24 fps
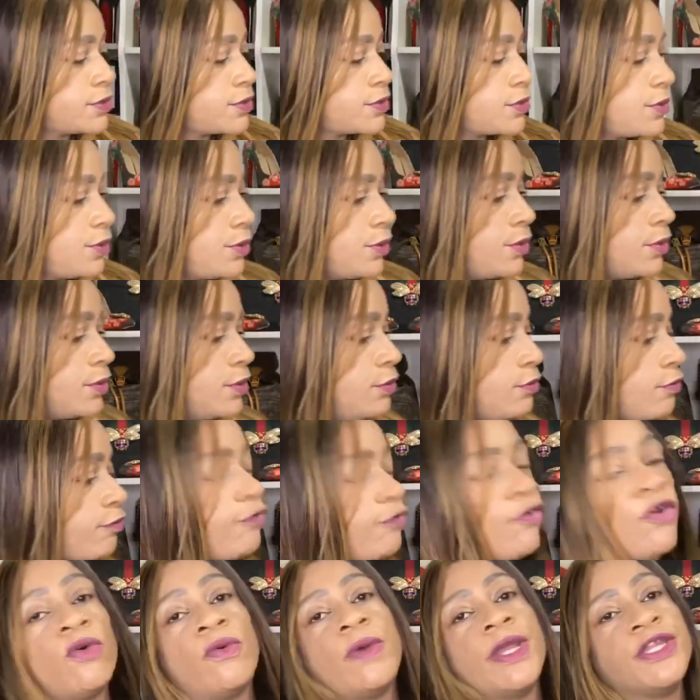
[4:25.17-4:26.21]
so you know
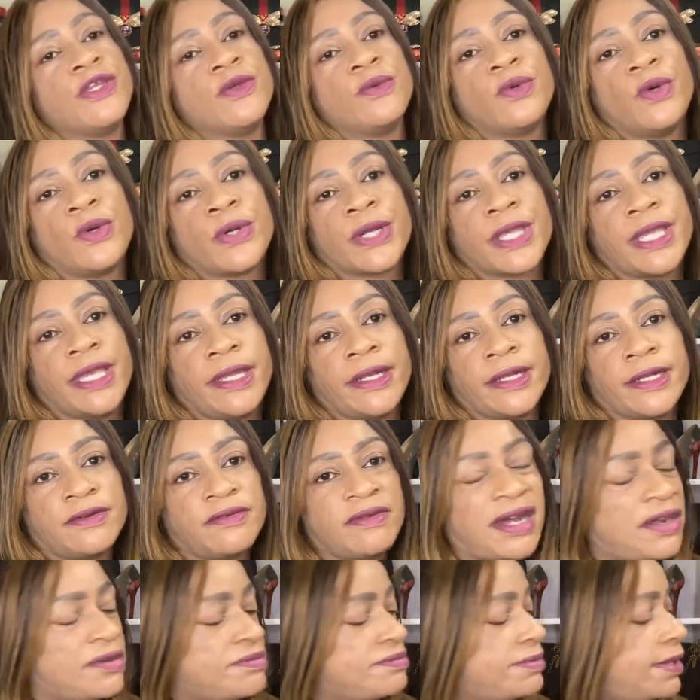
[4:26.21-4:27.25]
for when you're walking
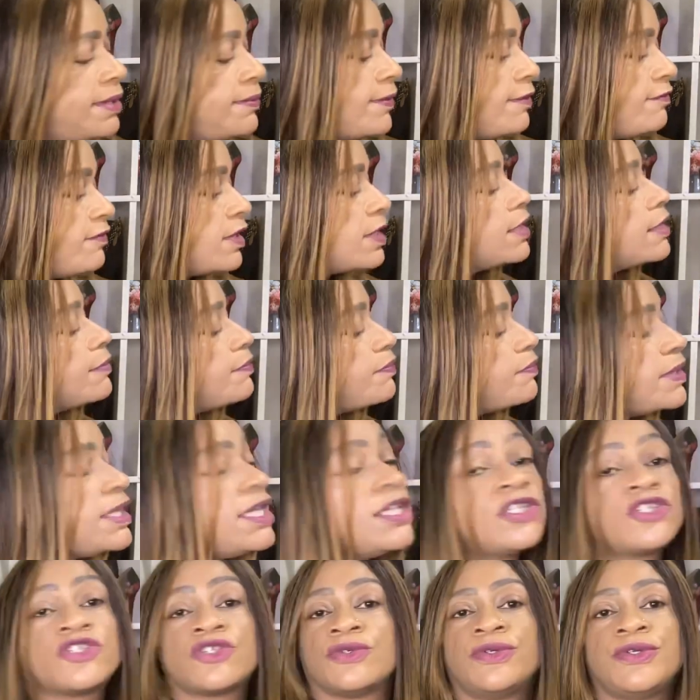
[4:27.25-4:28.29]
around maybe even in the
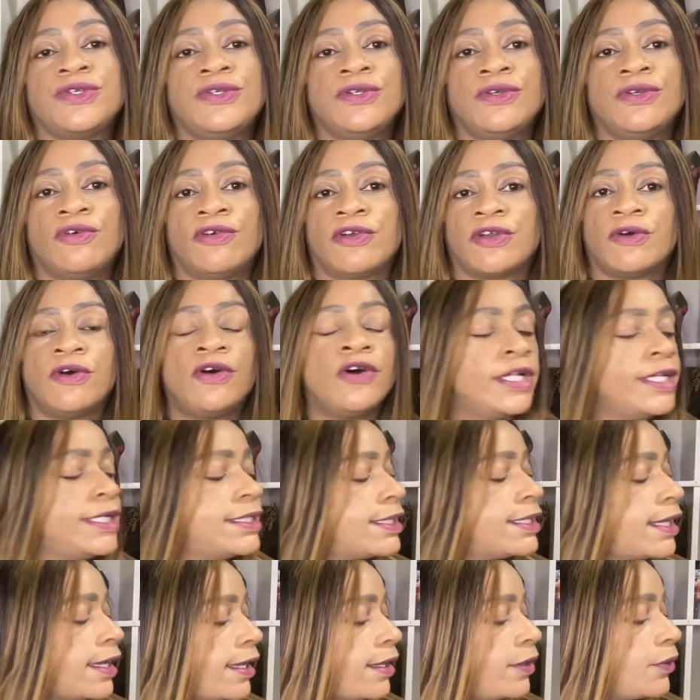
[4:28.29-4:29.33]
beach or you're on a
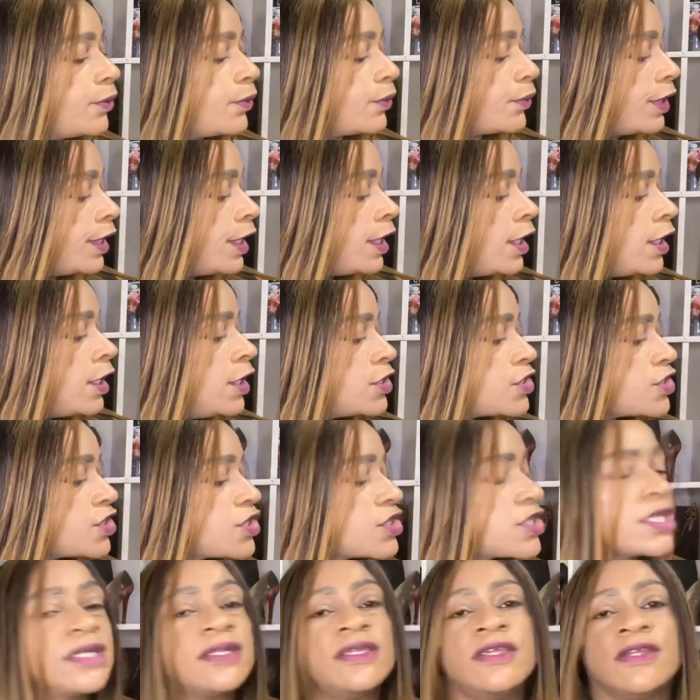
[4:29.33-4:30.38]
holiday or
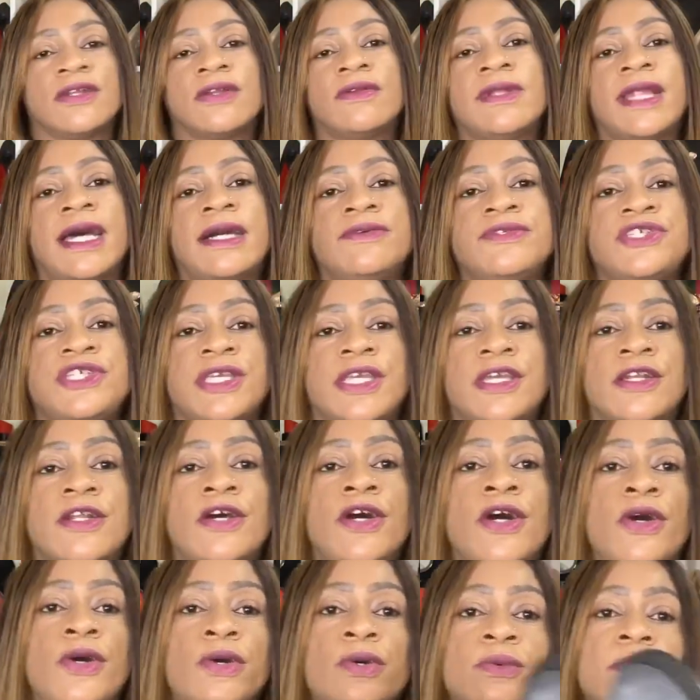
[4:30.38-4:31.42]
just you know lounging at
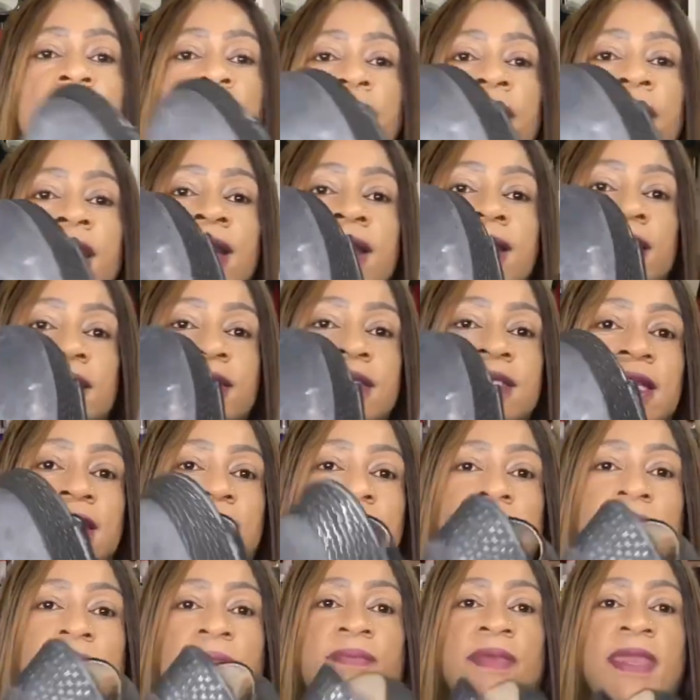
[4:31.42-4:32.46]
home this is
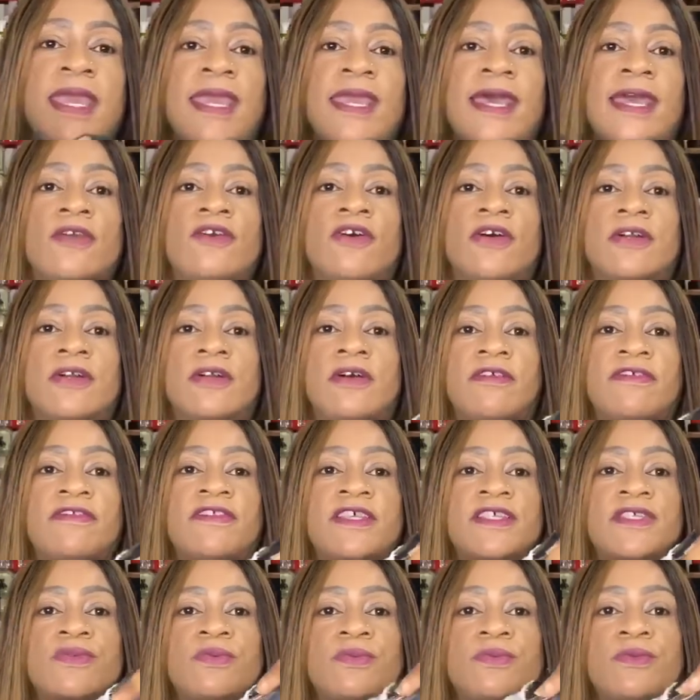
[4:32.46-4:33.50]
another pair i got off
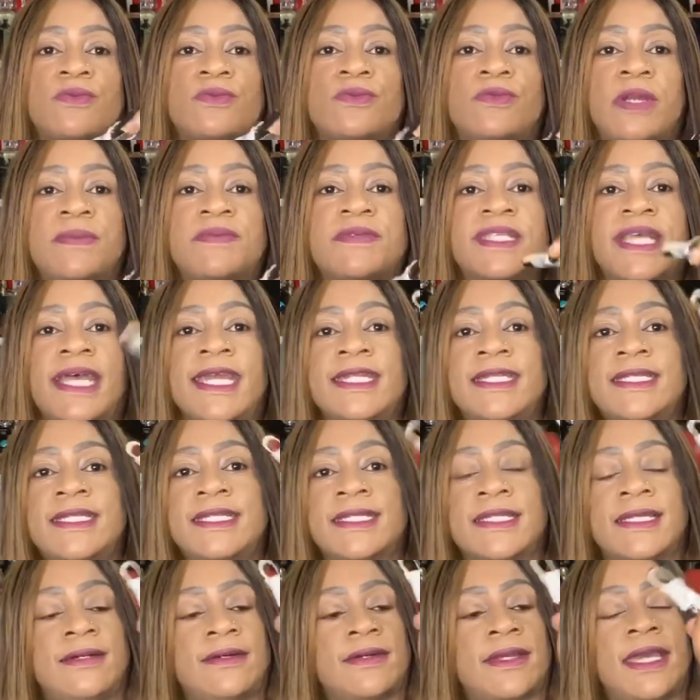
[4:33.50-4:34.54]
this
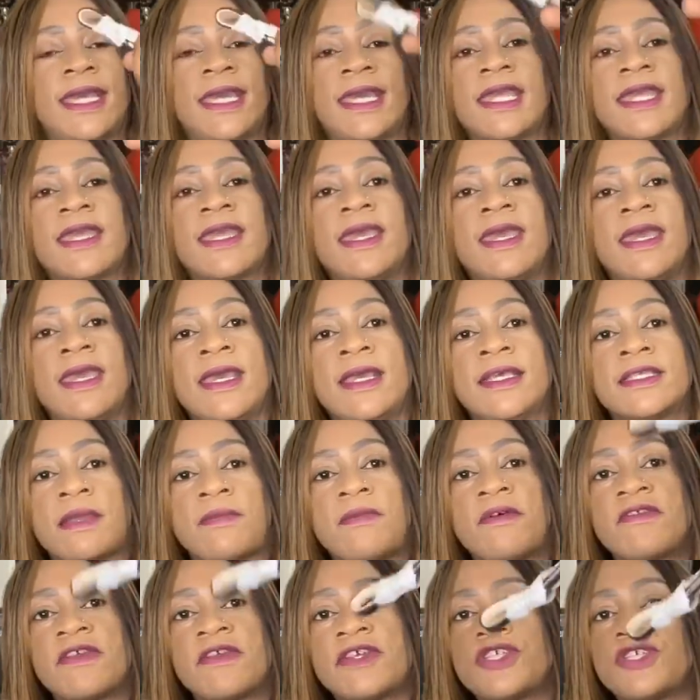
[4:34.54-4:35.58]
website okay
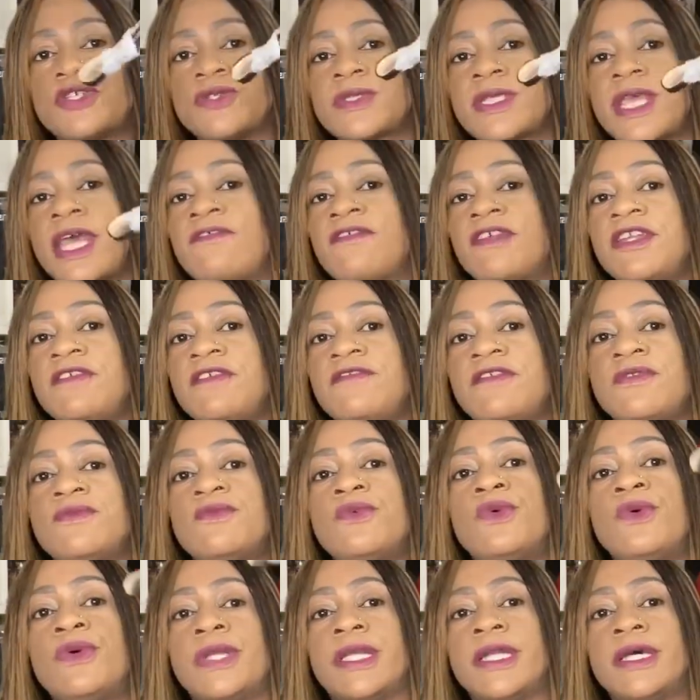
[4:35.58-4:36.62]
some of the shoes I haven't even
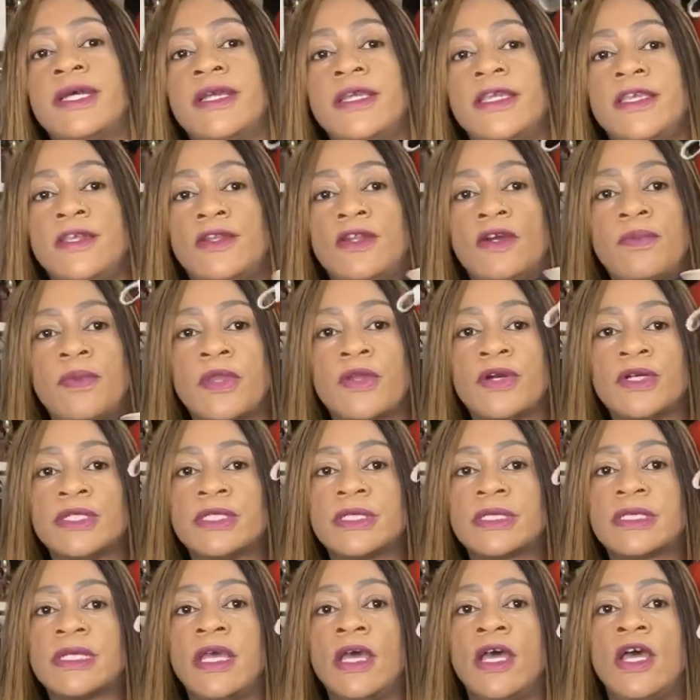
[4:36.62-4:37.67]
worn, you know,
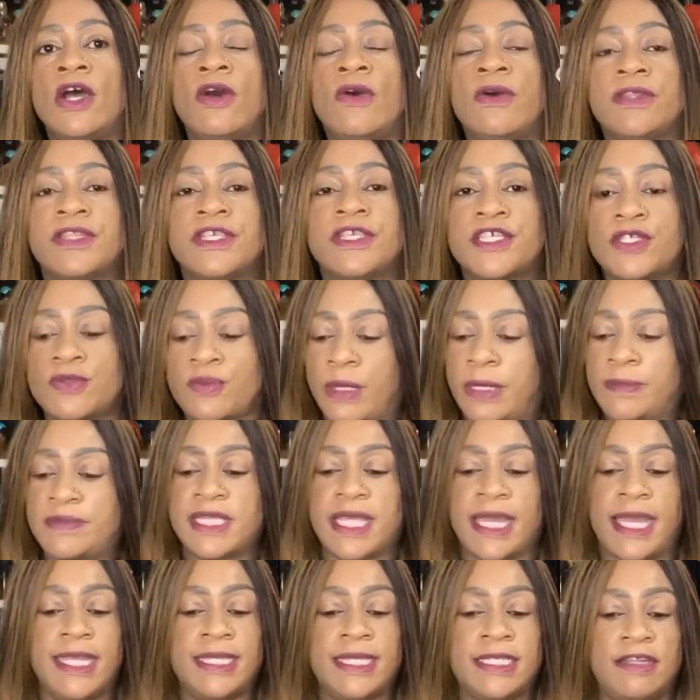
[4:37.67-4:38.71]
because on this
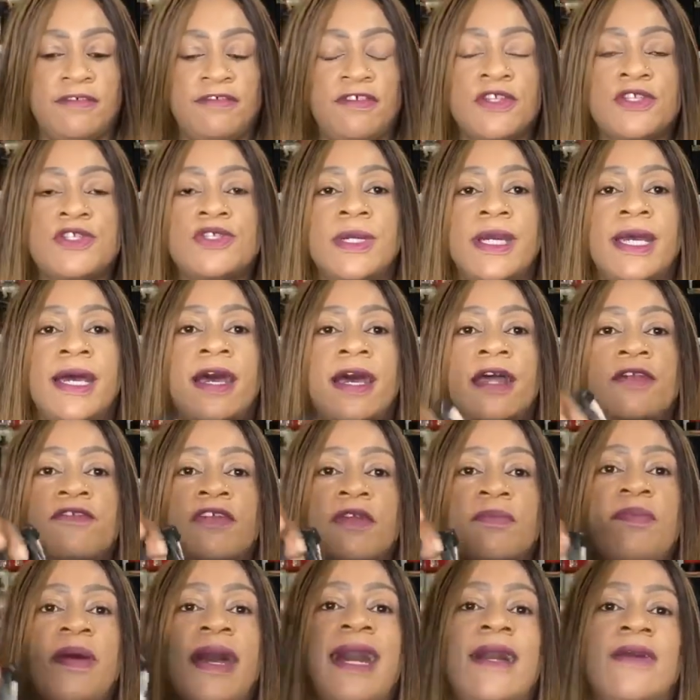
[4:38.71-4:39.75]
website, if you do a
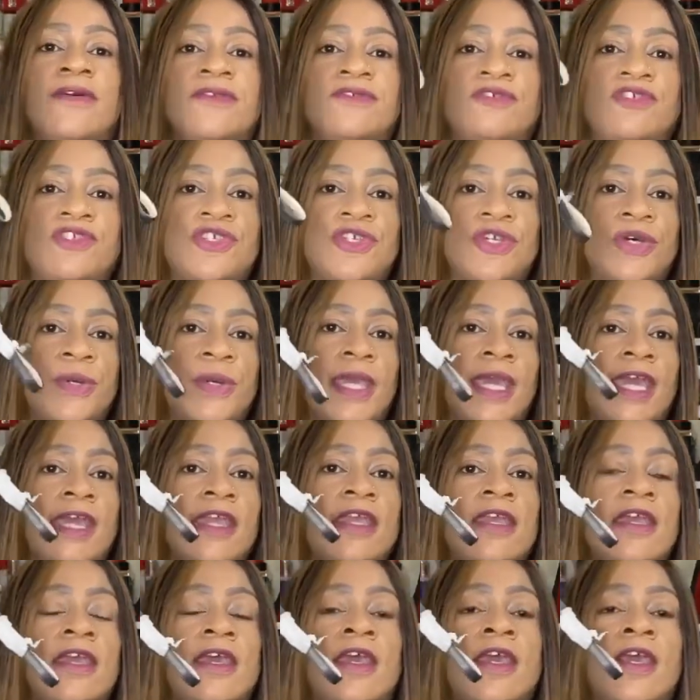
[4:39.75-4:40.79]
hundred pounds,
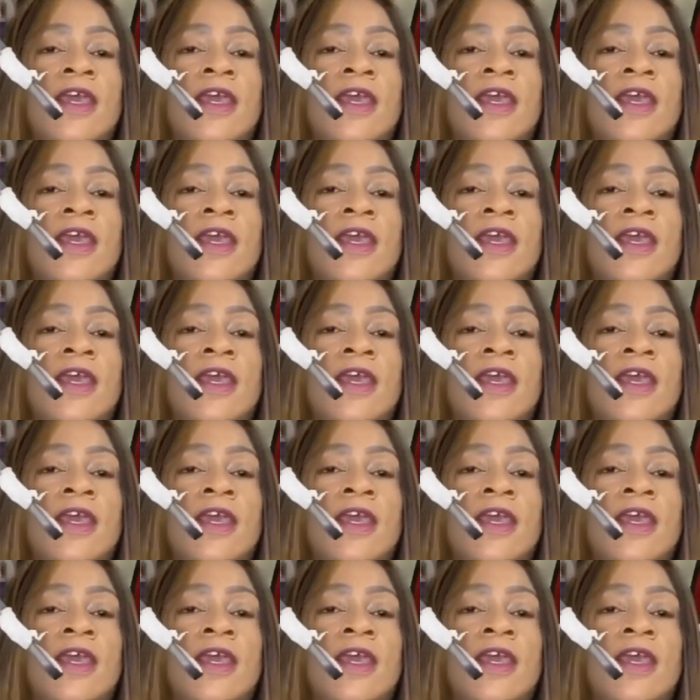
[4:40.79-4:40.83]
okay,